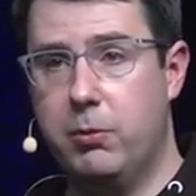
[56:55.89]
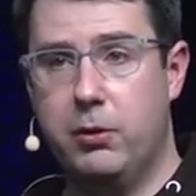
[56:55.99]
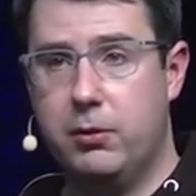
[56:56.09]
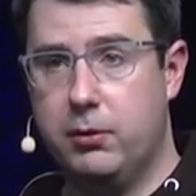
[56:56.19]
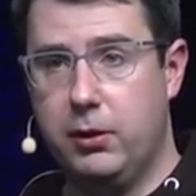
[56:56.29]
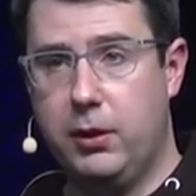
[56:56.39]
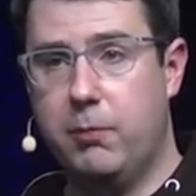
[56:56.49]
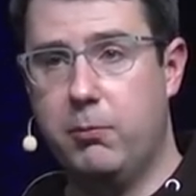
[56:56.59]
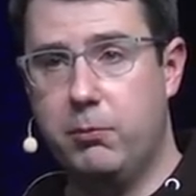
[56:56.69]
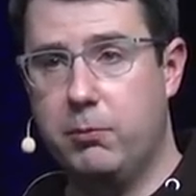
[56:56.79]
But yeah,
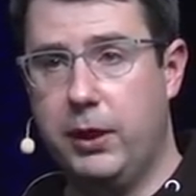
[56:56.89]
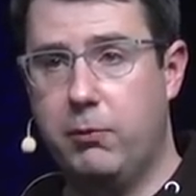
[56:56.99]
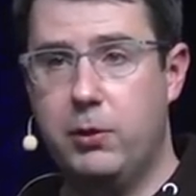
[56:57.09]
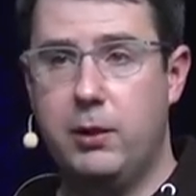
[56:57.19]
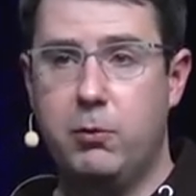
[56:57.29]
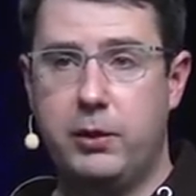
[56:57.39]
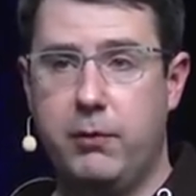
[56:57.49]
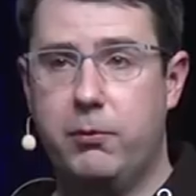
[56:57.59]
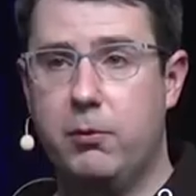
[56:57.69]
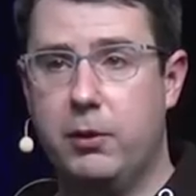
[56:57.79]
I'm, I really would
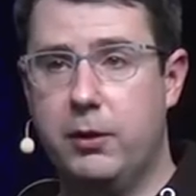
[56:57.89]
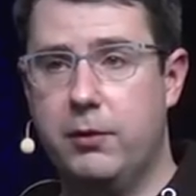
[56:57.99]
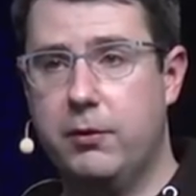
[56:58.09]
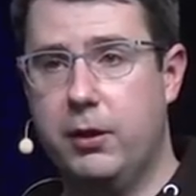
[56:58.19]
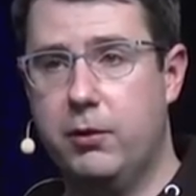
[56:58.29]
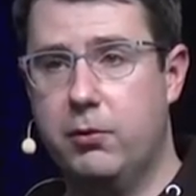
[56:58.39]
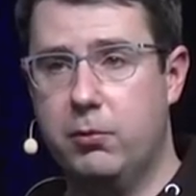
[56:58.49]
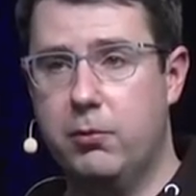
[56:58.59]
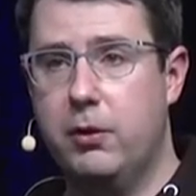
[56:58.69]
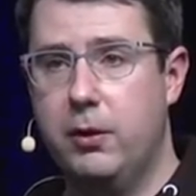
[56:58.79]
have to look at the study
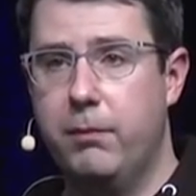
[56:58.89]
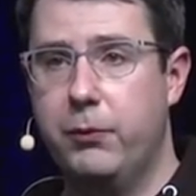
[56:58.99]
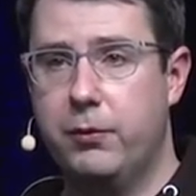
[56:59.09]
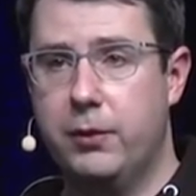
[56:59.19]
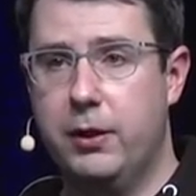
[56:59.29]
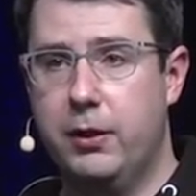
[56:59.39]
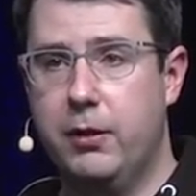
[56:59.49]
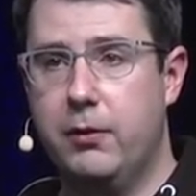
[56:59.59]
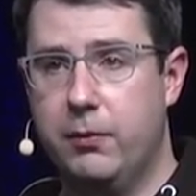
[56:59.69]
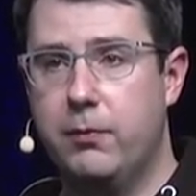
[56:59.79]
to, to see that,
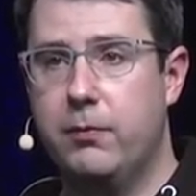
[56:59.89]
yeah.